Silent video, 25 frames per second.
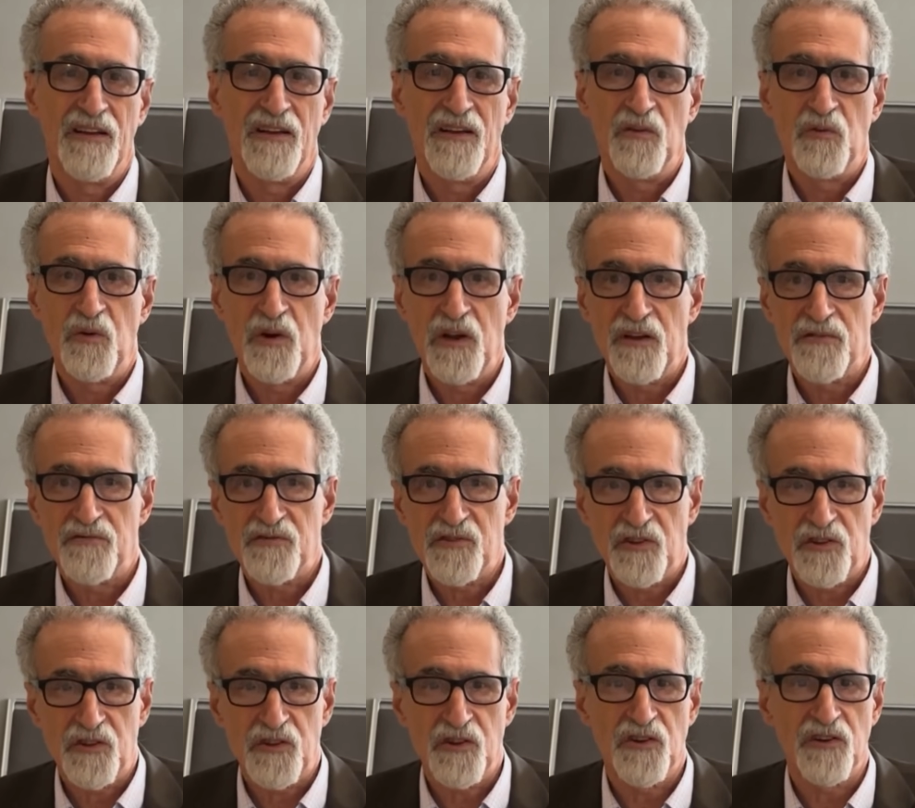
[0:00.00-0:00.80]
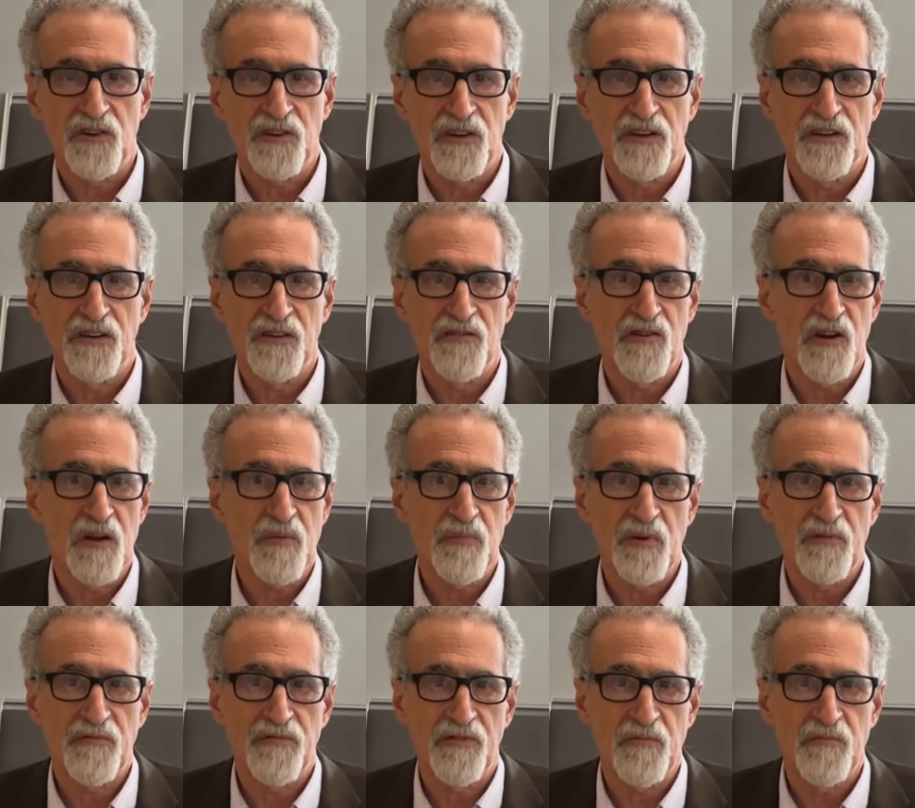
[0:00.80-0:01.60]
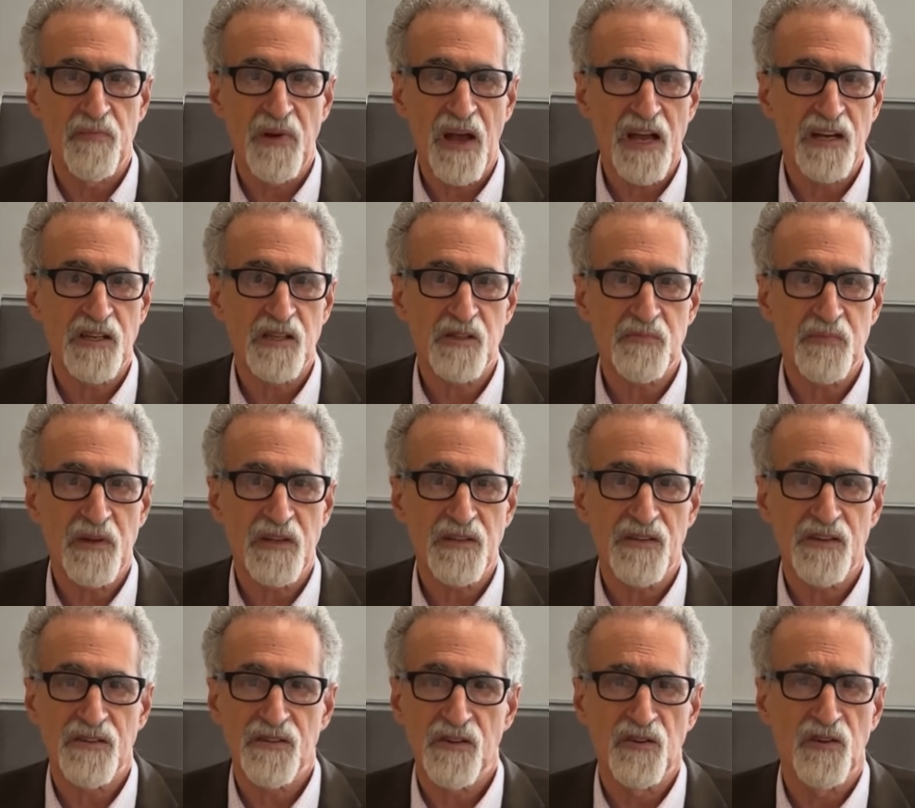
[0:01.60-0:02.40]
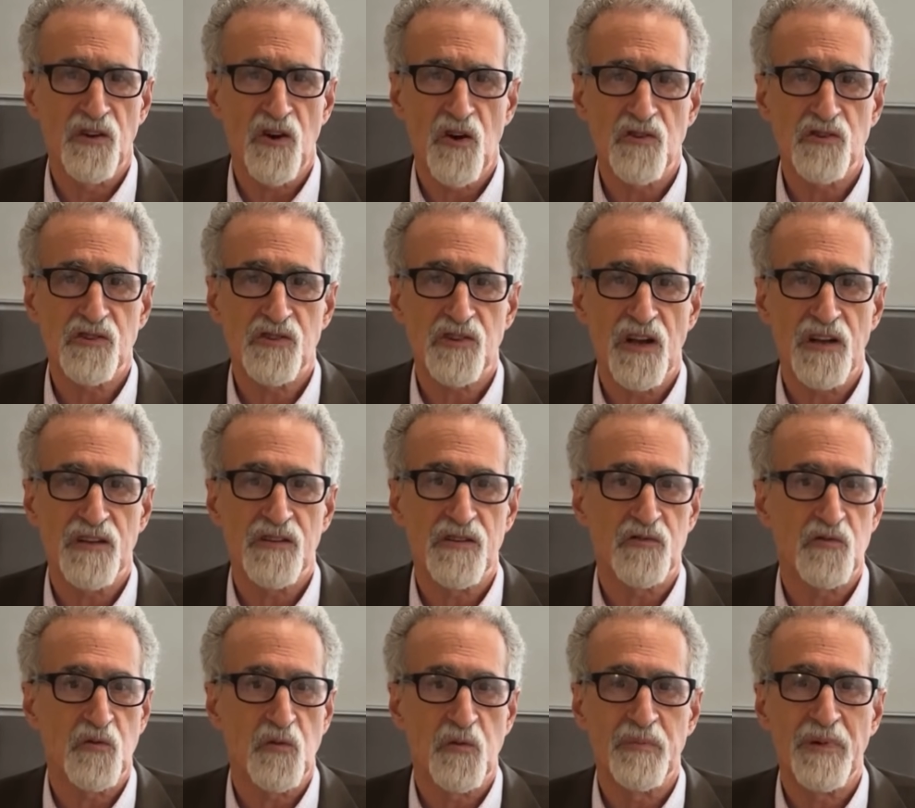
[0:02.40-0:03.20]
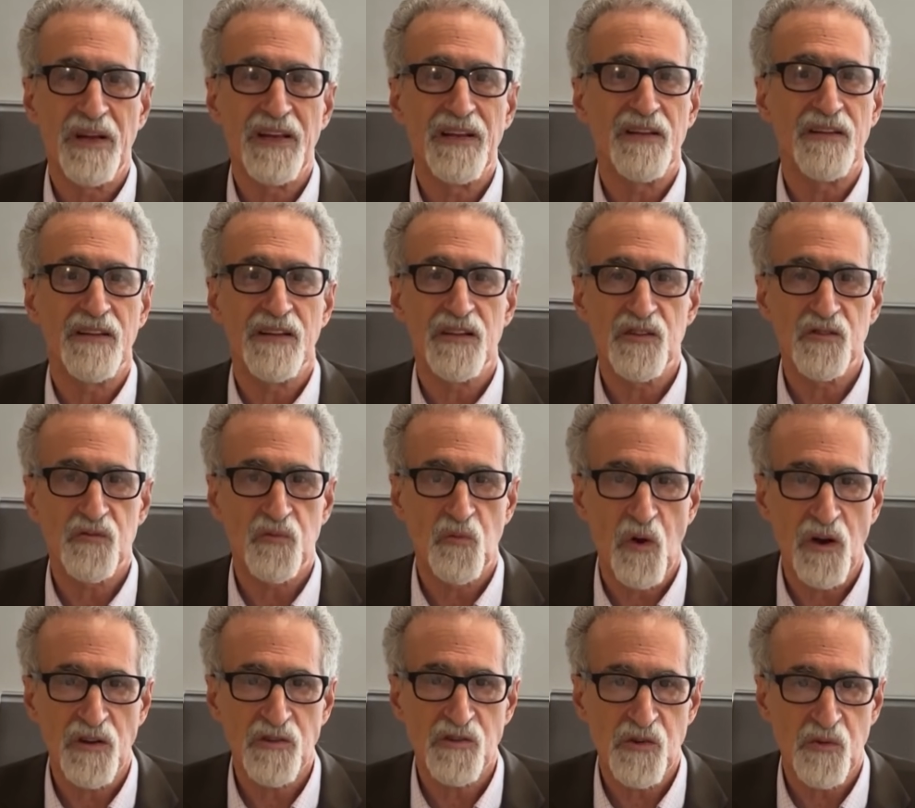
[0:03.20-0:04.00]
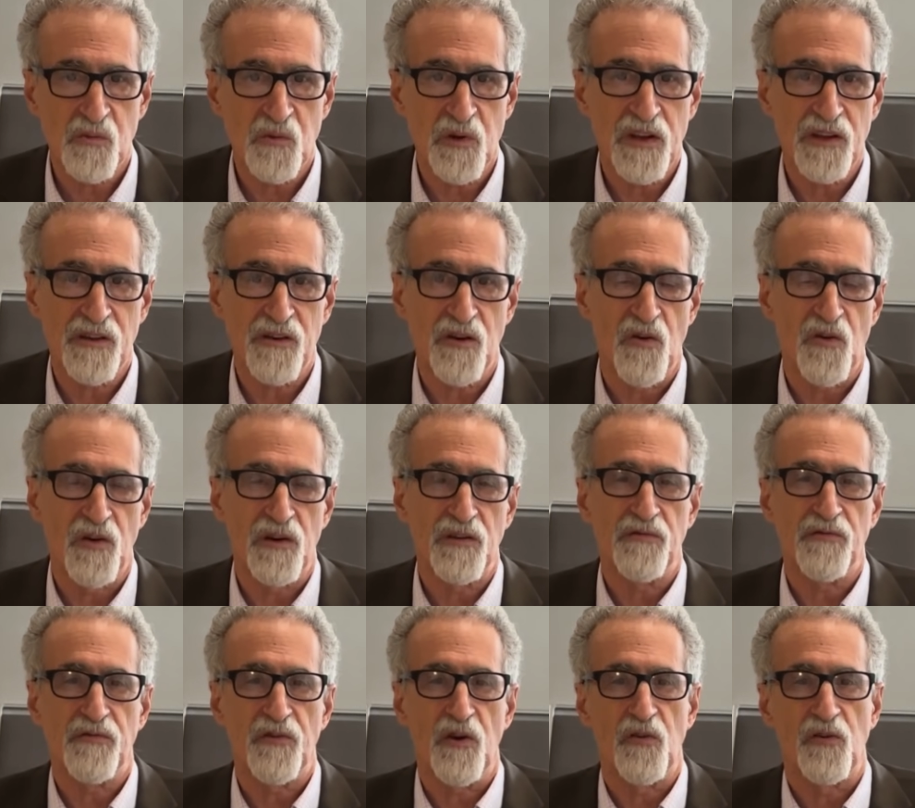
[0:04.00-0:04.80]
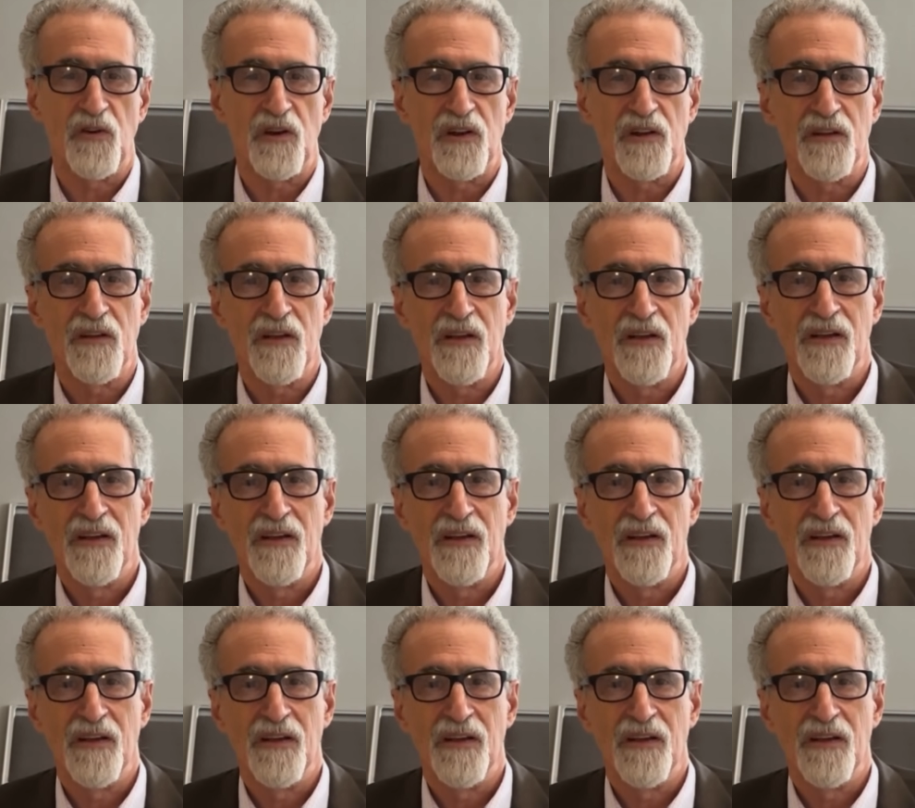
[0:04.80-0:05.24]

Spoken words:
We have secured an agreement from management that negotiators will meet at least once a week going forward.